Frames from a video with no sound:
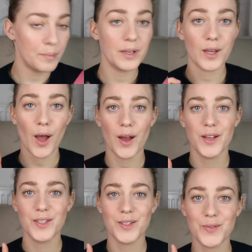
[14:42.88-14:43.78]

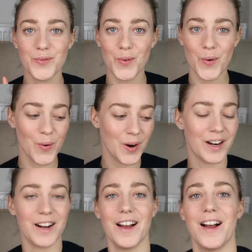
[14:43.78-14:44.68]
Because
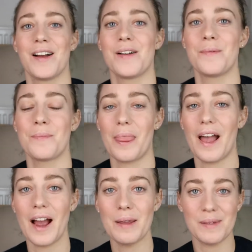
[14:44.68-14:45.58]
for
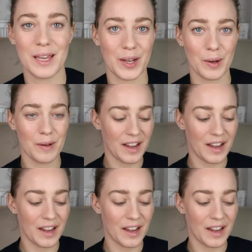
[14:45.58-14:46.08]
eye makeup,